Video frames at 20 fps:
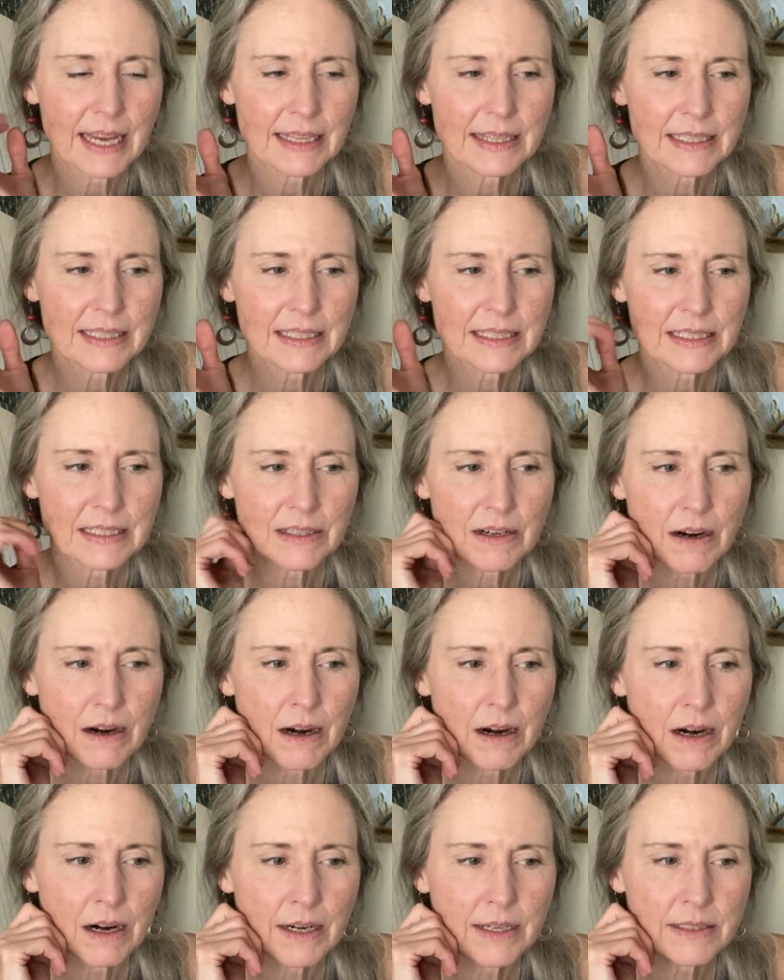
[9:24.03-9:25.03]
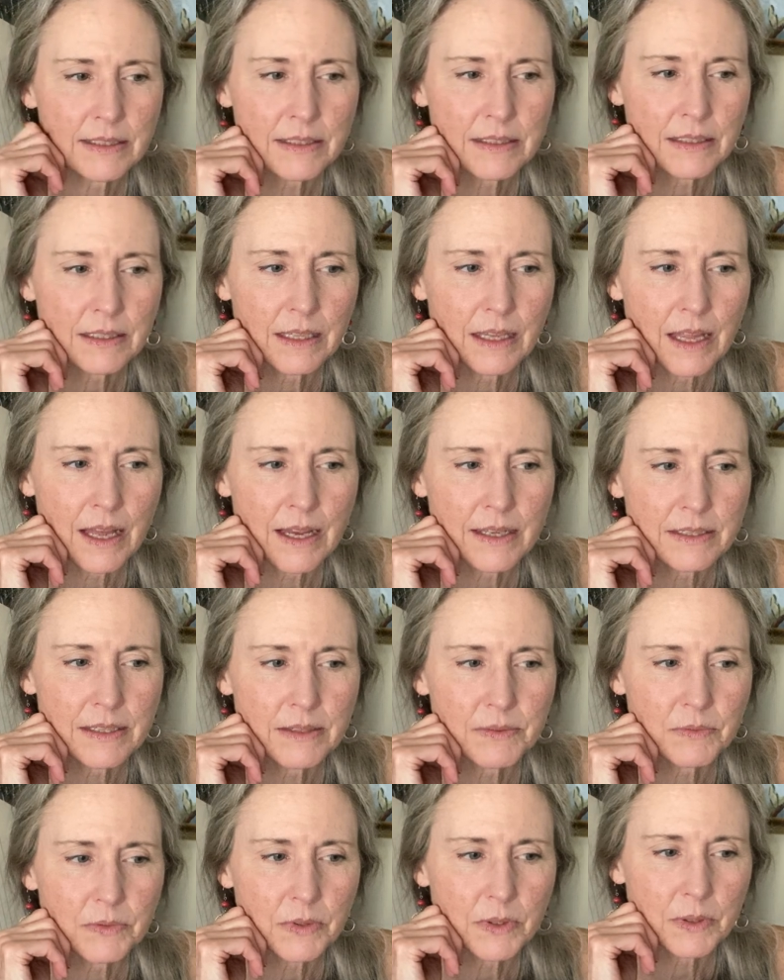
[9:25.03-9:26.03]
the guitar in his
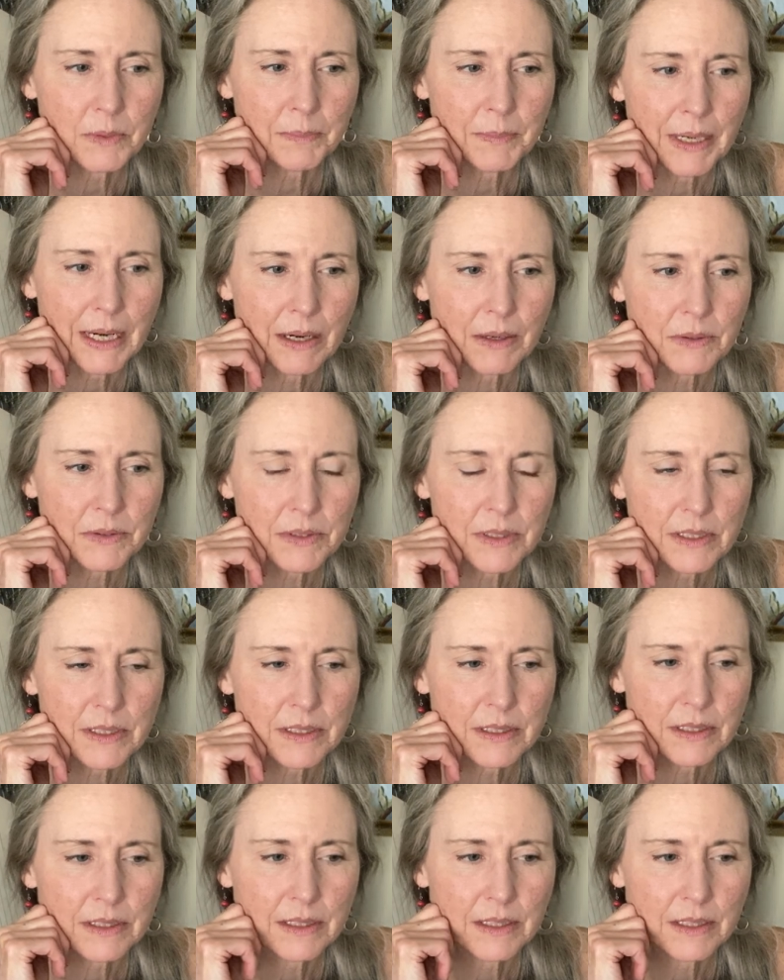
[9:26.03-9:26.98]
closet for about,